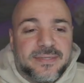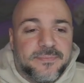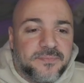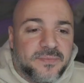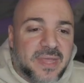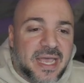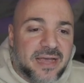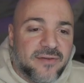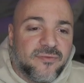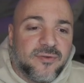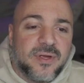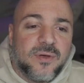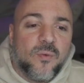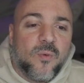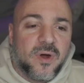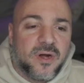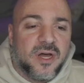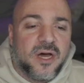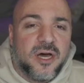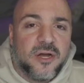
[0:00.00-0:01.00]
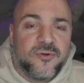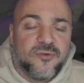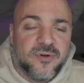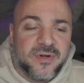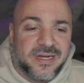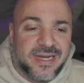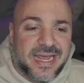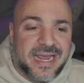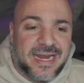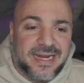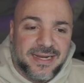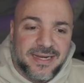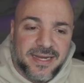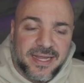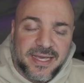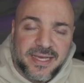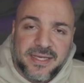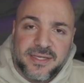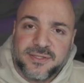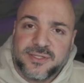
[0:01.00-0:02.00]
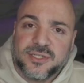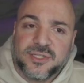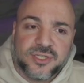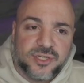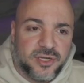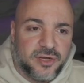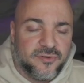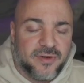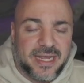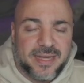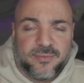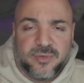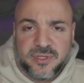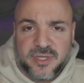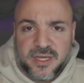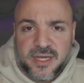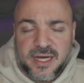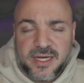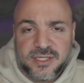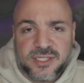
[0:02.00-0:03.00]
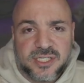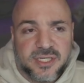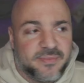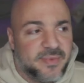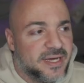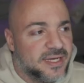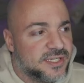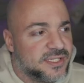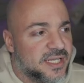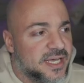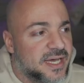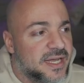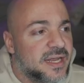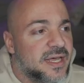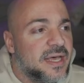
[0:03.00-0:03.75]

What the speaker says: every 180 days, so you're able to customize that.